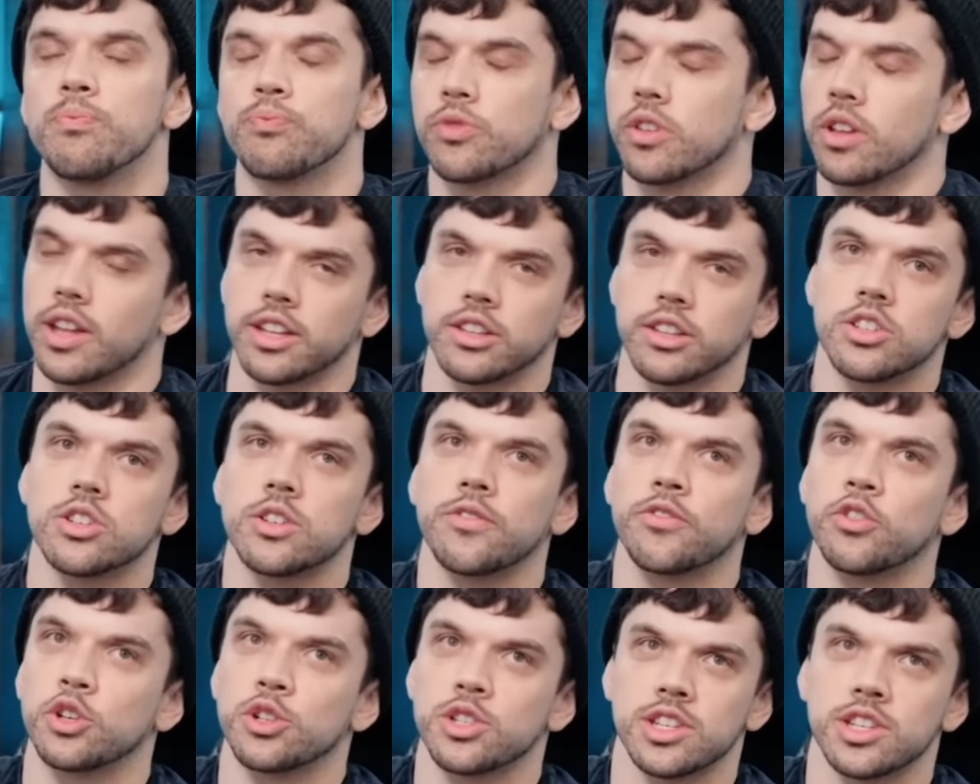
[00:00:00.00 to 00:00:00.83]
Like,
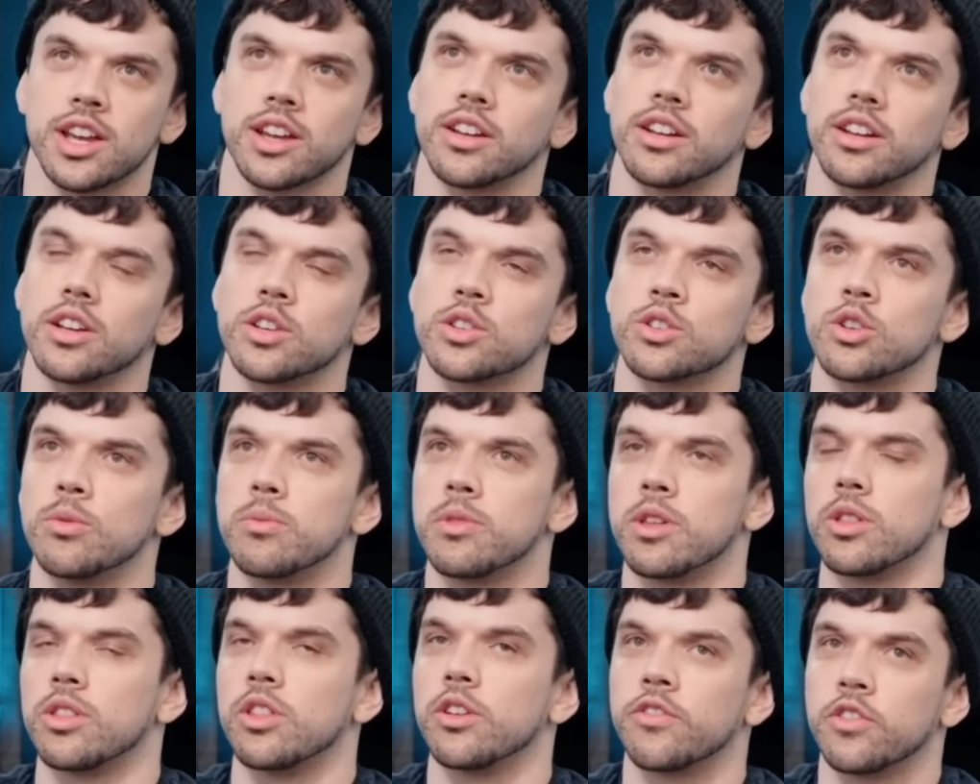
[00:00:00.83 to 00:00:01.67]
just for a second,
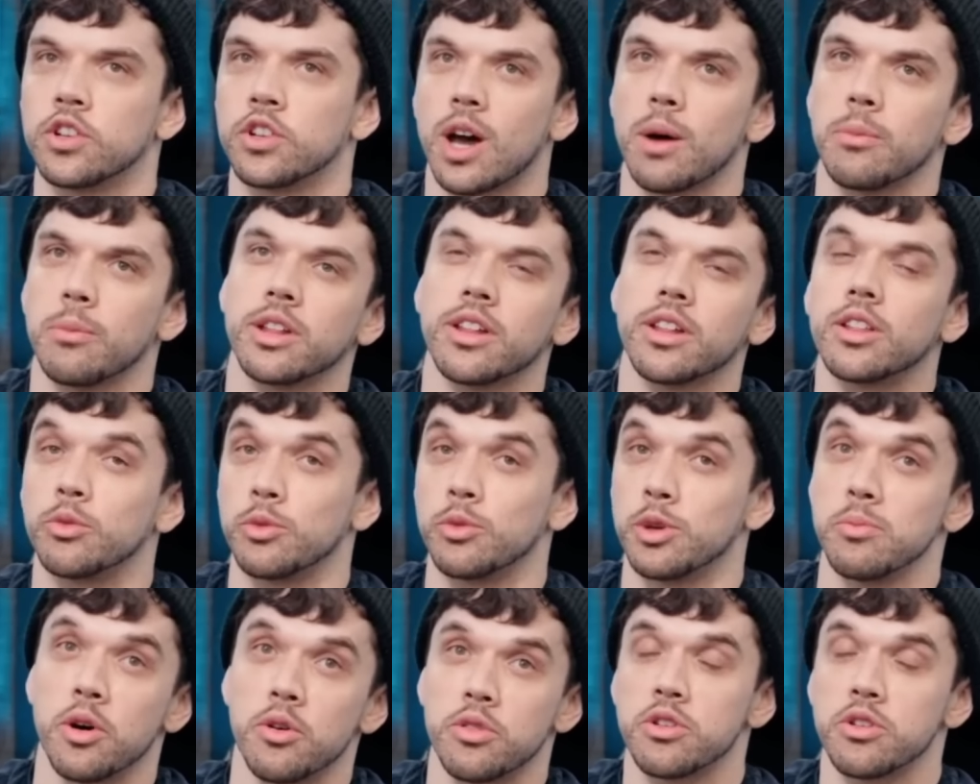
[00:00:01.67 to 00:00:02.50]
assume that the phenomenon that
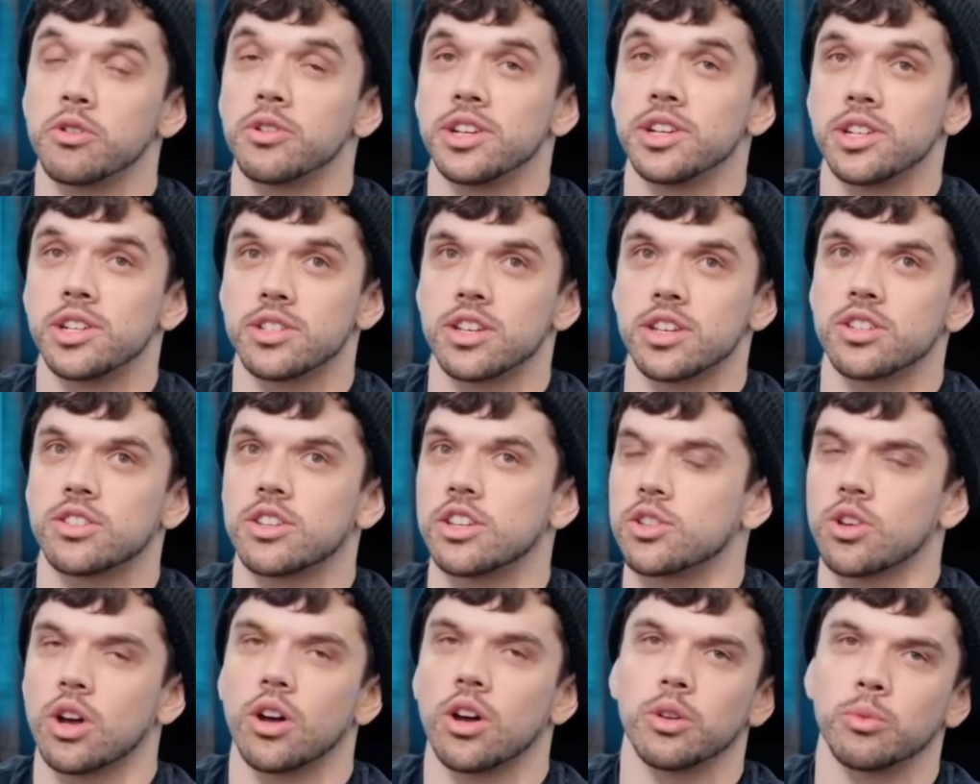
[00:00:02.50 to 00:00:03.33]
we both agree exists
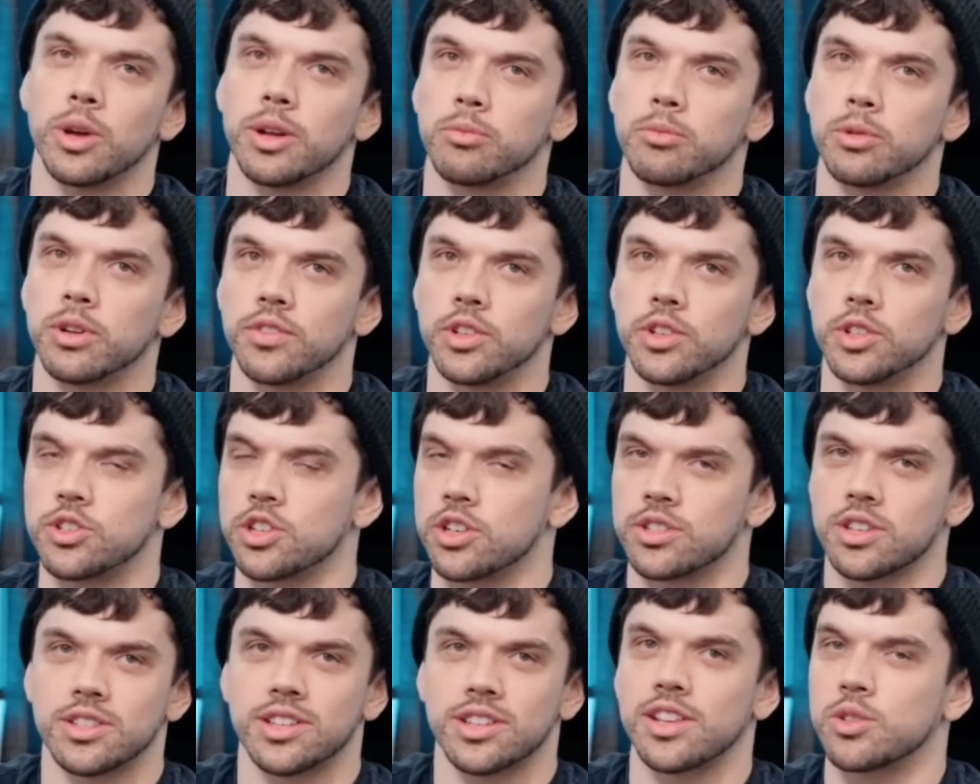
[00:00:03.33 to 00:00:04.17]
is called white privilege,
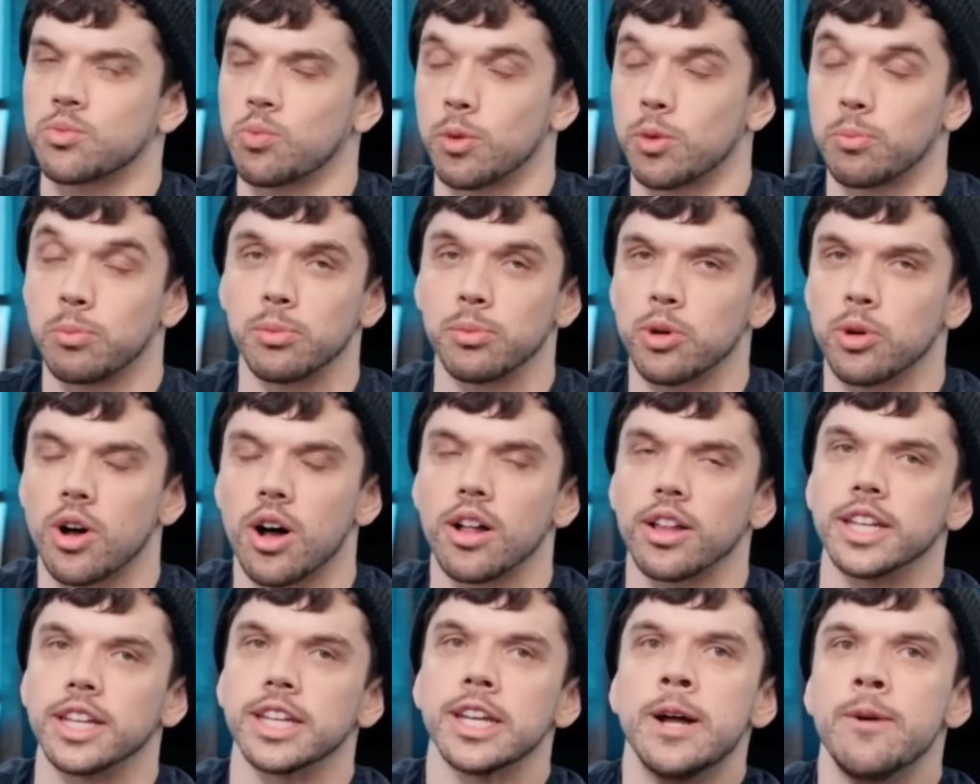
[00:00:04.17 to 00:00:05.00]
just because that's what people
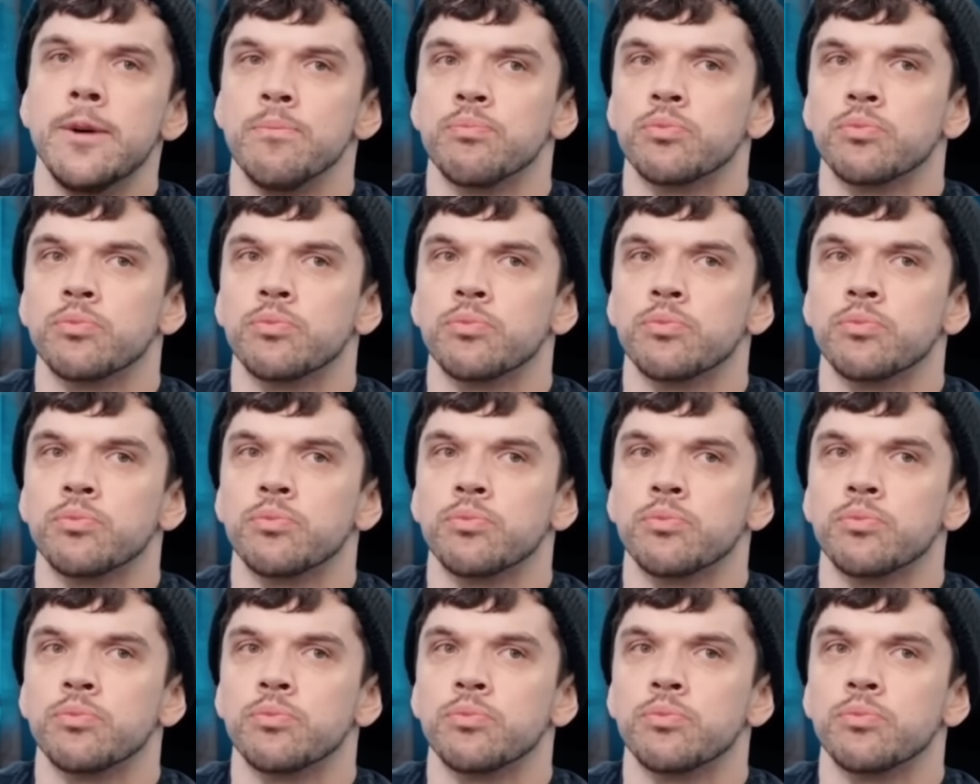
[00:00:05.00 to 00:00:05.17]
call it.